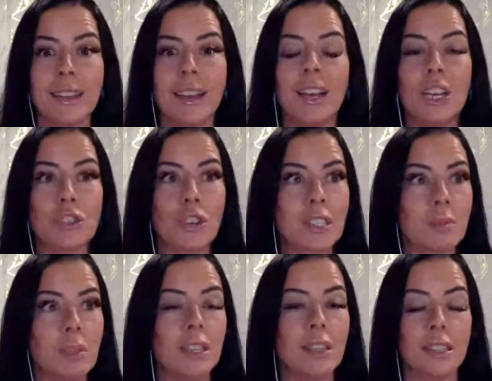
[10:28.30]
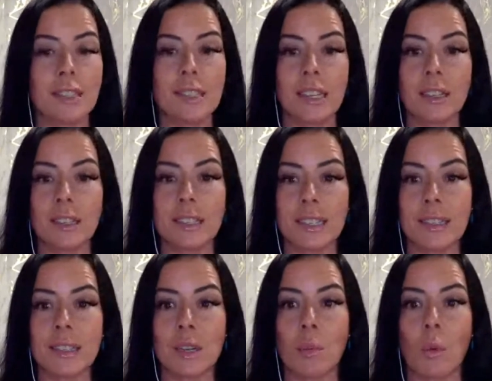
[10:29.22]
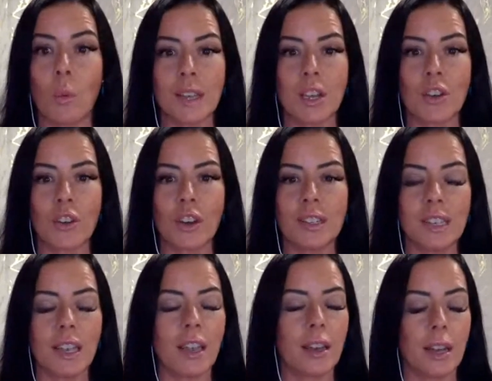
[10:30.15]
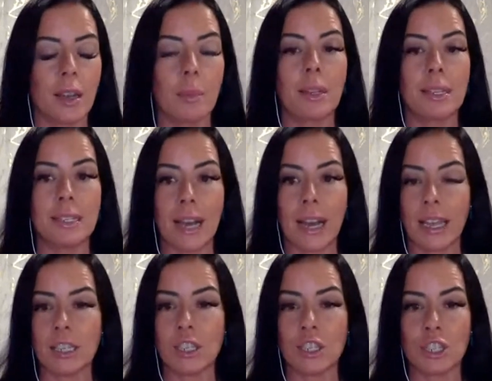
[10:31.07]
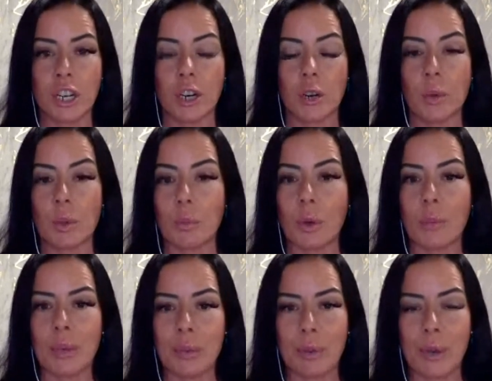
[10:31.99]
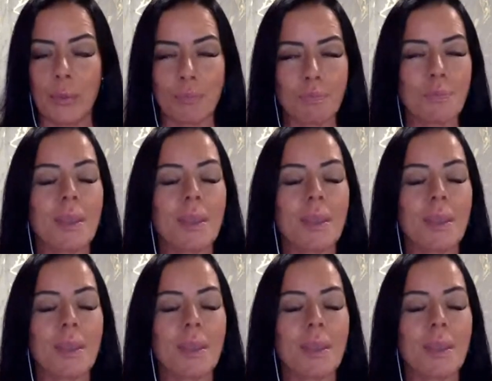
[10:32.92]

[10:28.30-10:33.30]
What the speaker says: Trust me, this sales system works like crazy, and I'm dying to share it with more people.